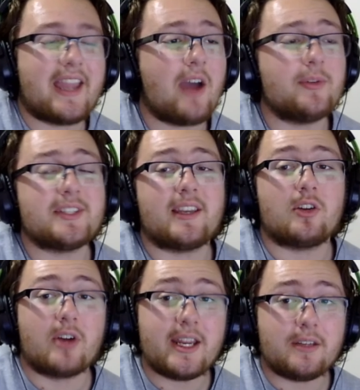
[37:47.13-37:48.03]
Cat was not a
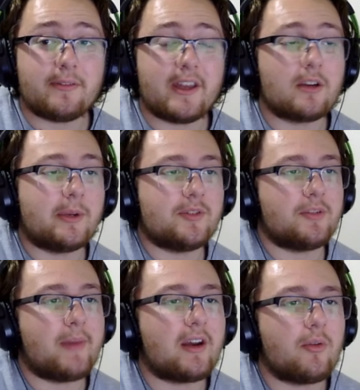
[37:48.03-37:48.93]
great defender, but he was
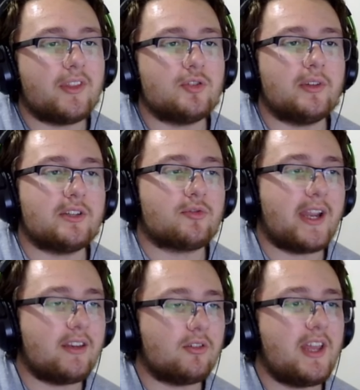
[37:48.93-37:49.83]
a better one than Julius
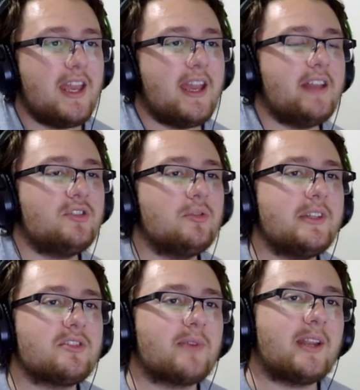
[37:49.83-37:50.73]
Randle. And
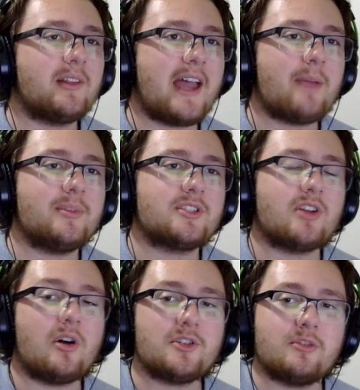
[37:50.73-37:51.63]
Julius Randle happens
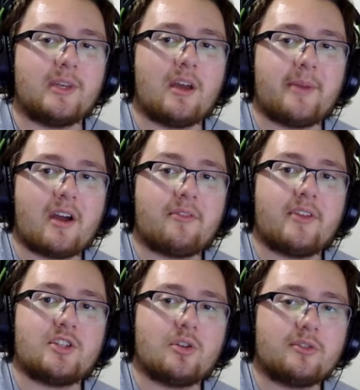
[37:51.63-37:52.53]
to also be coming off of
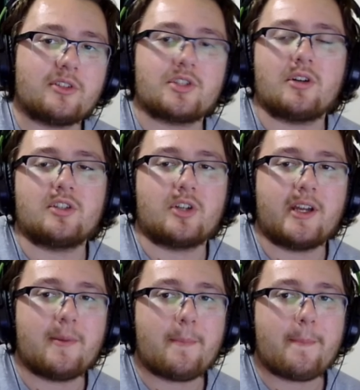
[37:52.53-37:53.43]
a shoulder surgery.